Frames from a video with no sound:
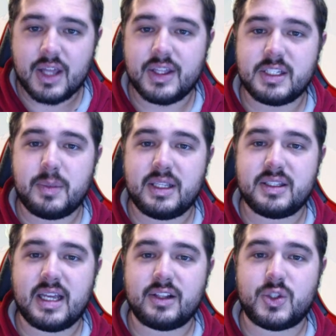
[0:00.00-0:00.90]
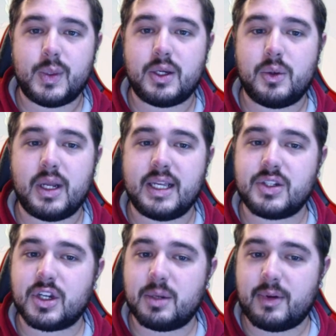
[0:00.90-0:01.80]
This means that Suicune
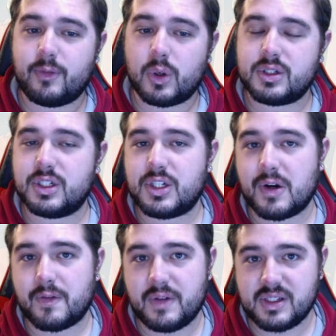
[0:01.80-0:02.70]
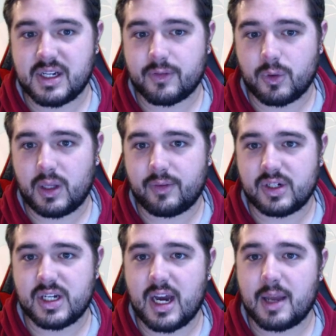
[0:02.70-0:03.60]
isn't going to be forced into your Fizz-Def roll
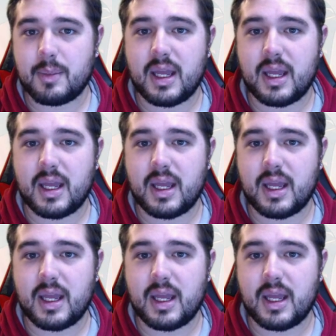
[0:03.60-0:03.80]
every time.